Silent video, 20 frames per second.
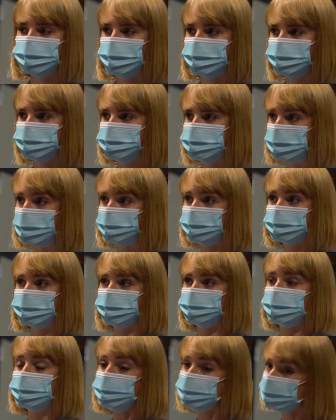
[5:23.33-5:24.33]
and so I'm going
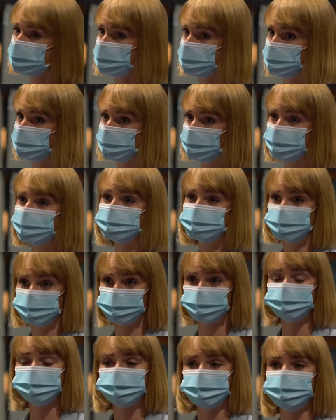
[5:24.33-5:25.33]
to hopefully employ some
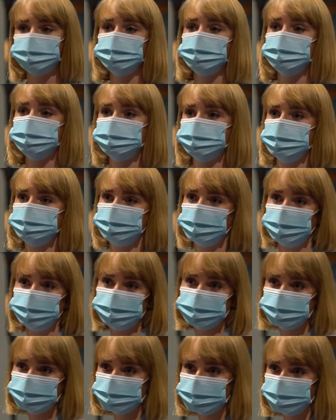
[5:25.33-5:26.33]
of those techniques in my own
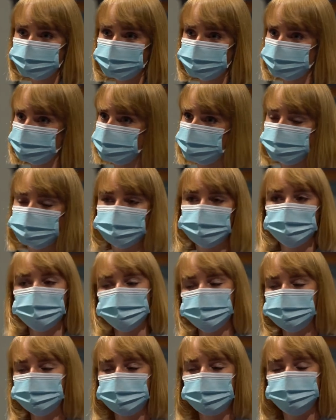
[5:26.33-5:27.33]
research, which
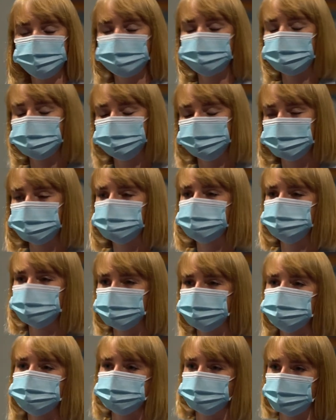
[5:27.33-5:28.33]
I might not have been
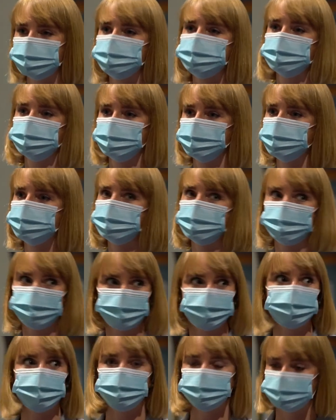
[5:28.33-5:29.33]
exposed to had
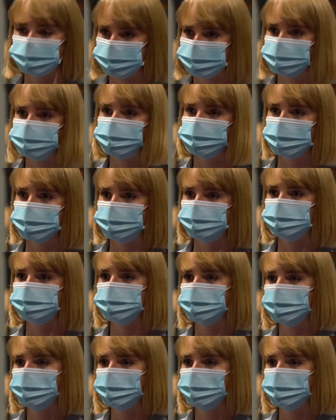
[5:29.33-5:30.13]
I not listened to them.